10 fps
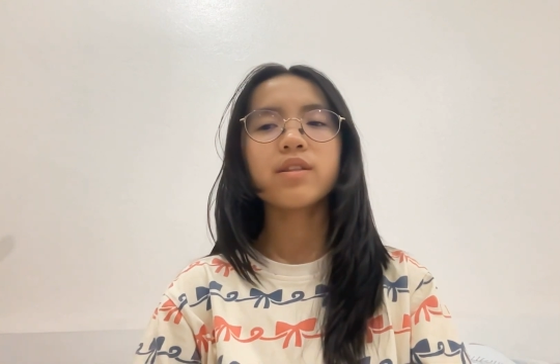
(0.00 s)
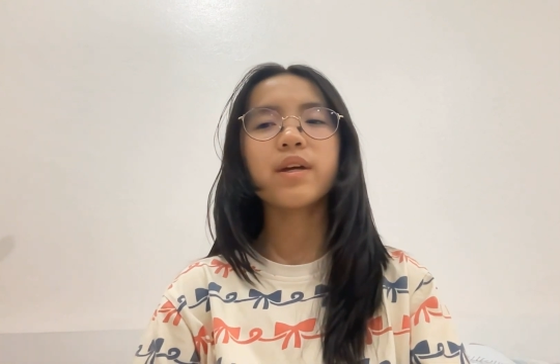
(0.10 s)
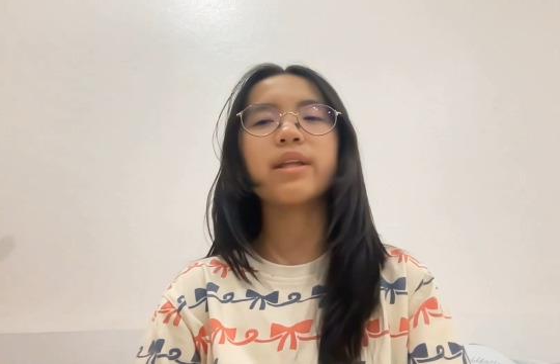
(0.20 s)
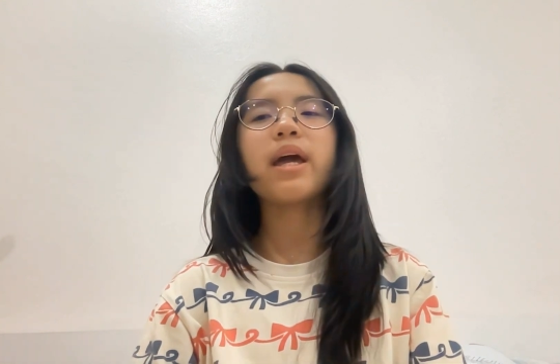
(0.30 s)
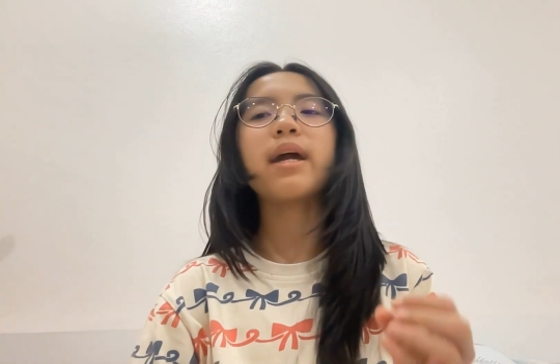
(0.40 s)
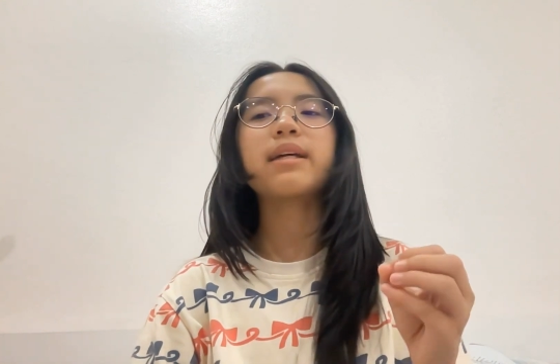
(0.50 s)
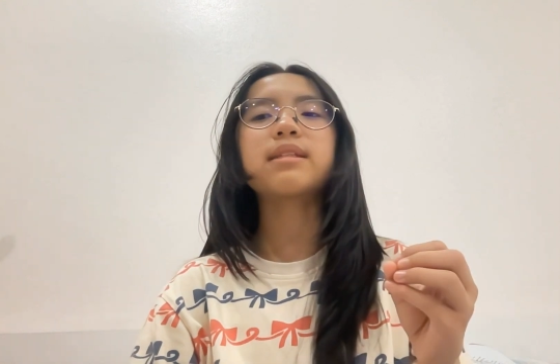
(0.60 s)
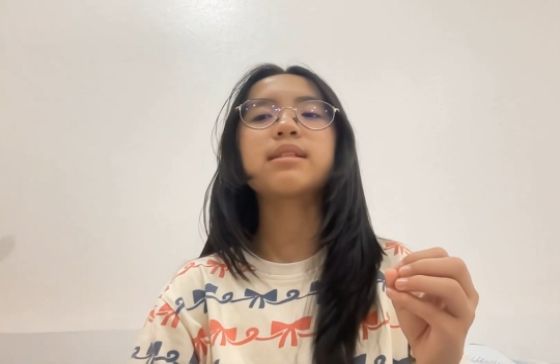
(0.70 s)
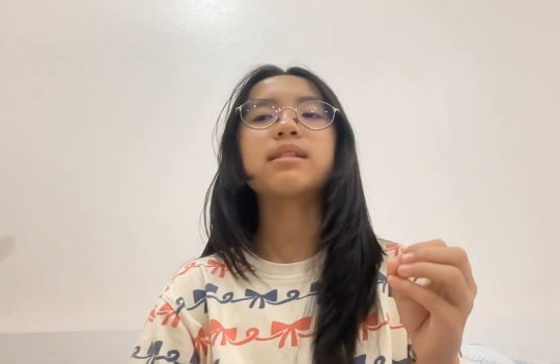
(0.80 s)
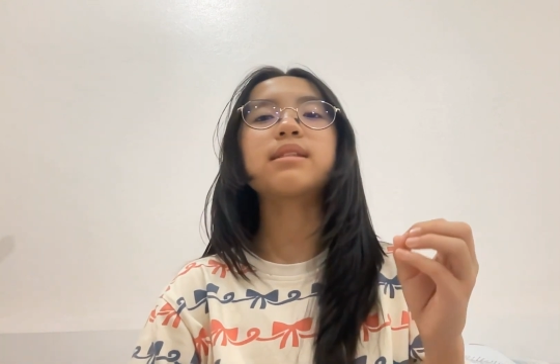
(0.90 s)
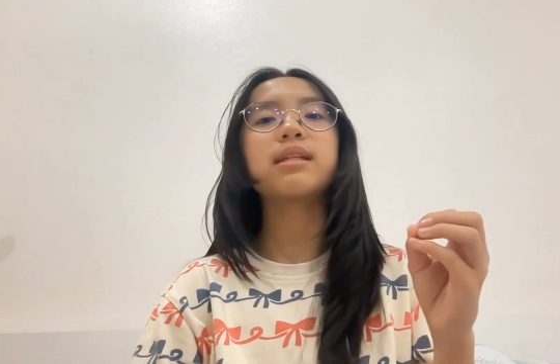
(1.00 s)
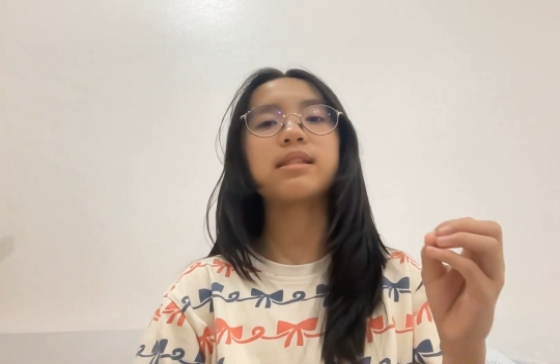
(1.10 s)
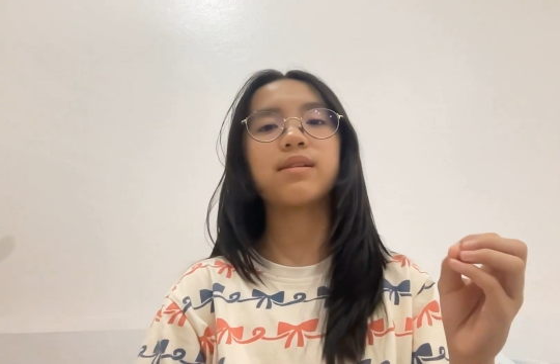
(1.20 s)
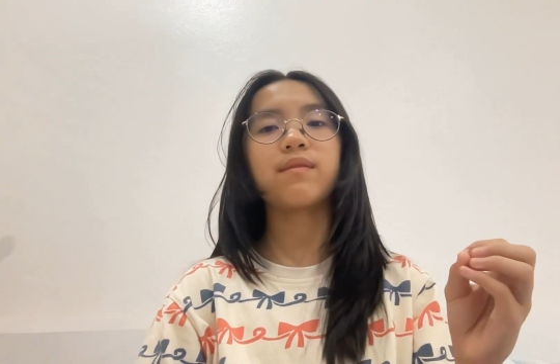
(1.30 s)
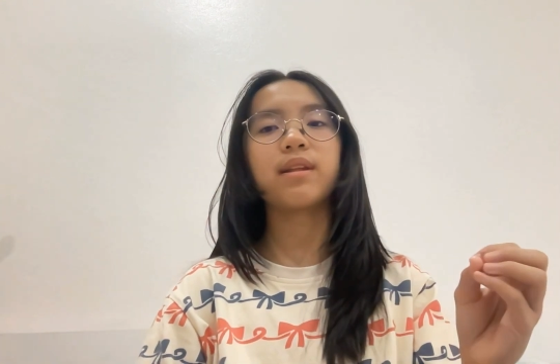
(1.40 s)
to enhance the
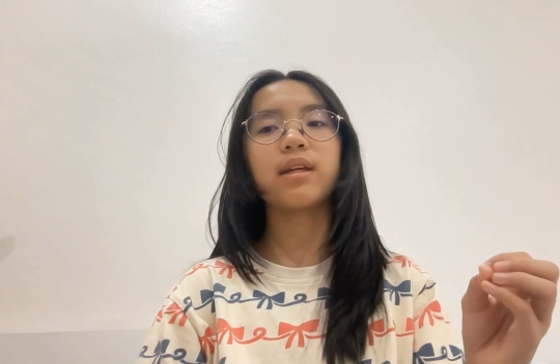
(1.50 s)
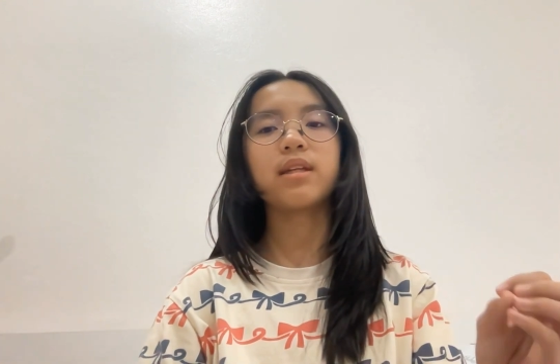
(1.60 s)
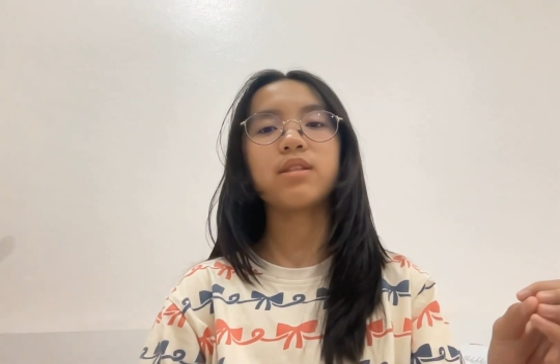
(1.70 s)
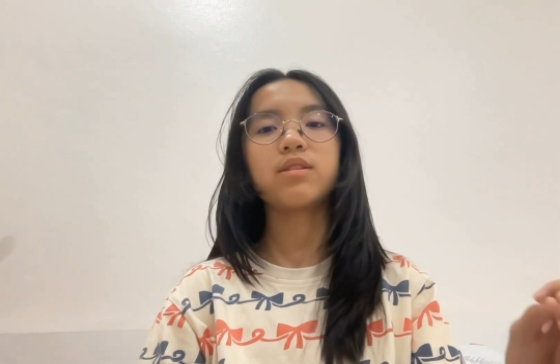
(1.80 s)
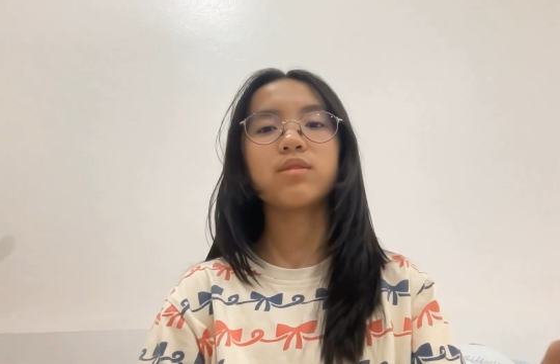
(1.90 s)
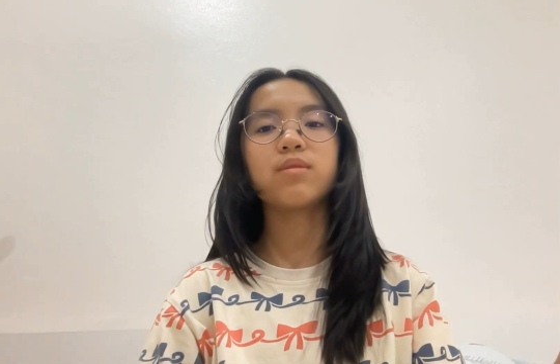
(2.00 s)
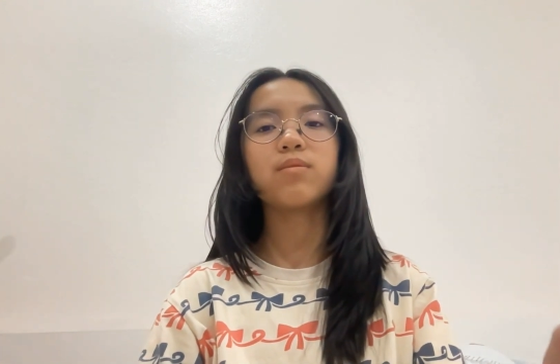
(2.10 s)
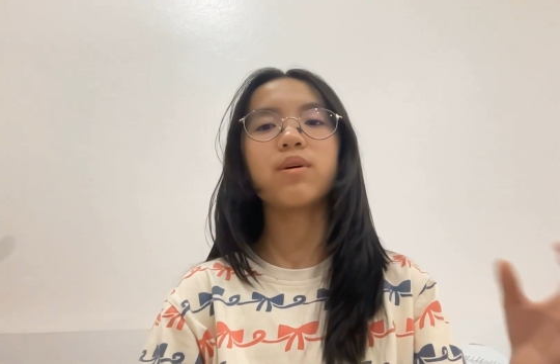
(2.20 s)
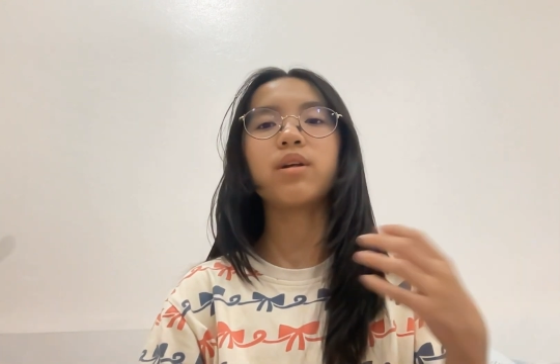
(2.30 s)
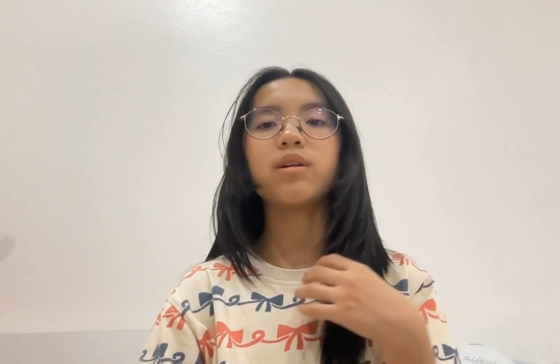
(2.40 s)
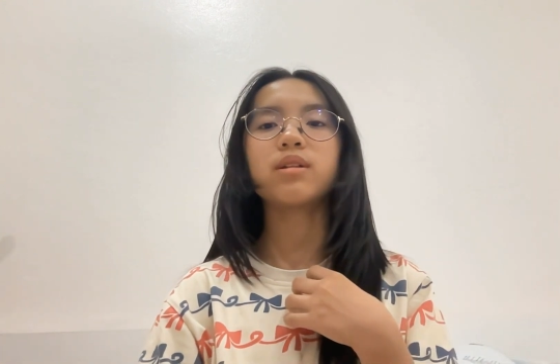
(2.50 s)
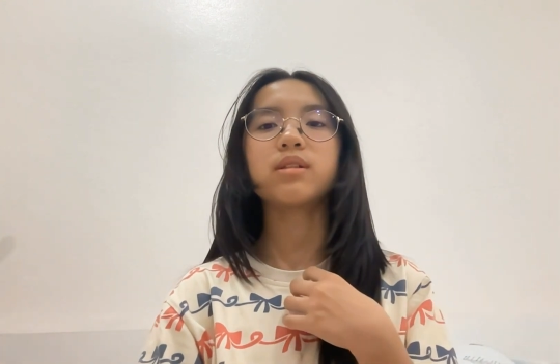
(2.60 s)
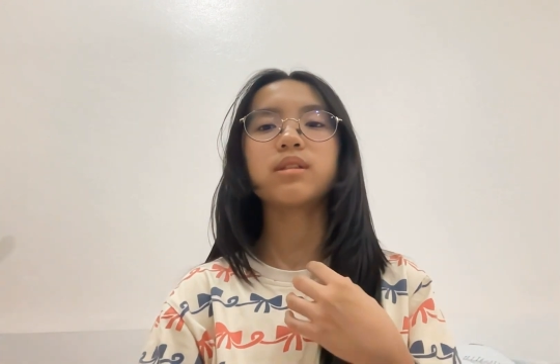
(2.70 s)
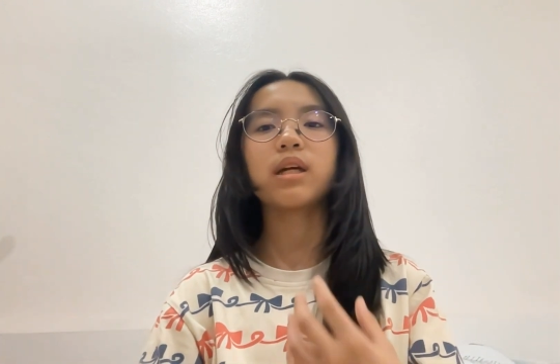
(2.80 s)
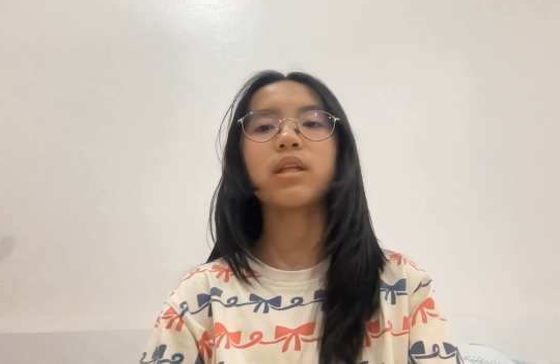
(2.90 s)
sensitivity to water
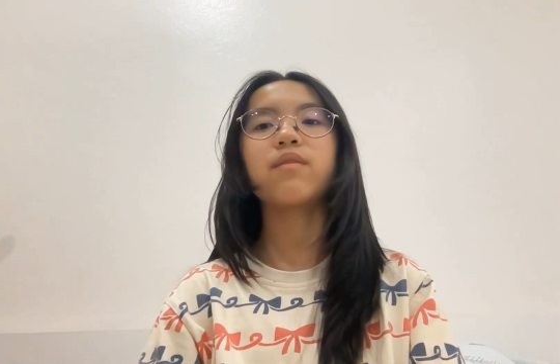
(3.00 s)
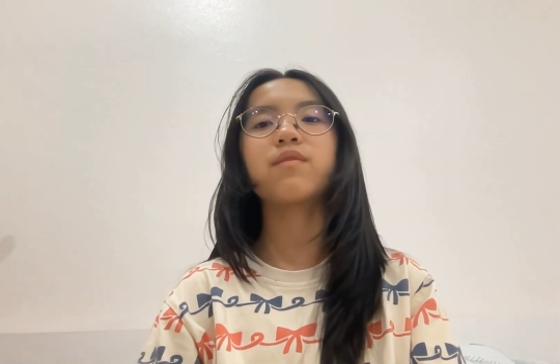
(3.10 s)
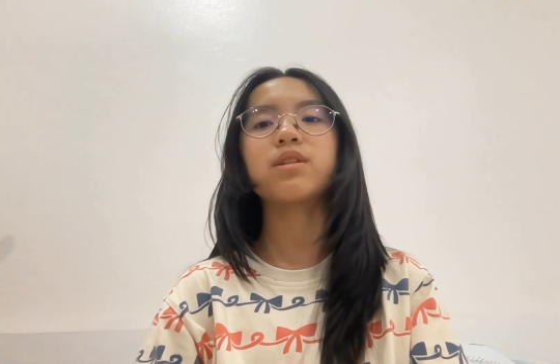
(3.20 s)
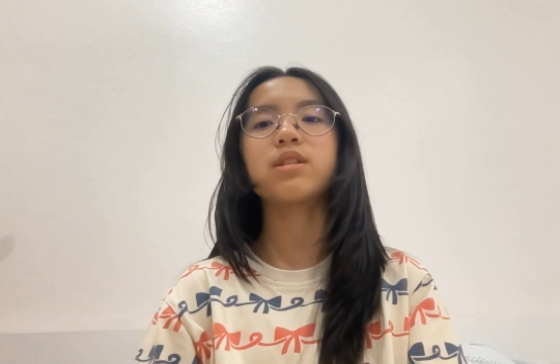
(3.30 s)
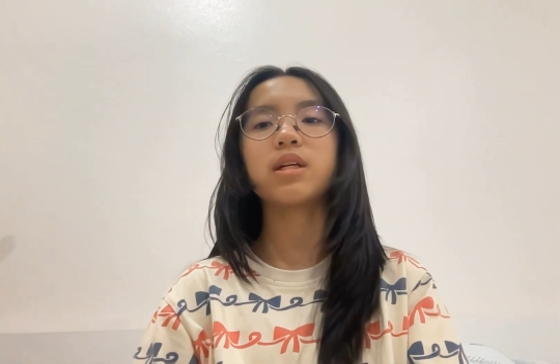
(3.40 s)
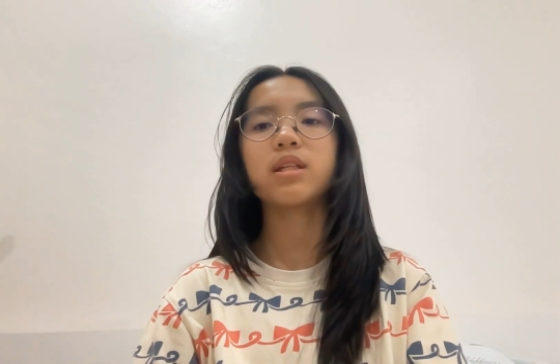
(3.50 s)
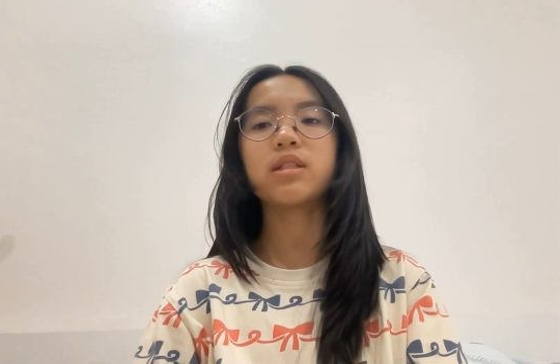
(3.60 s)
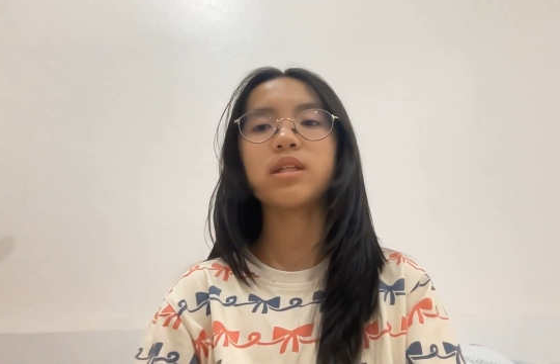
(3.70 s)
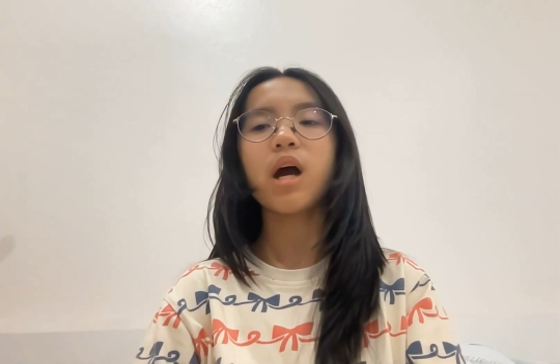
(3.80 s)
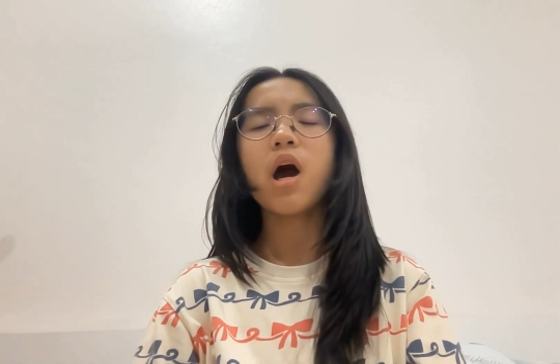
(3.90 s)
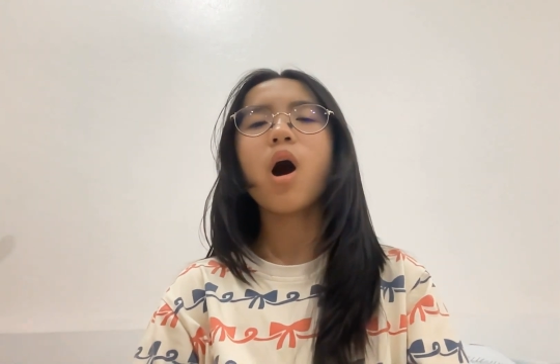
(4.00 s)
significance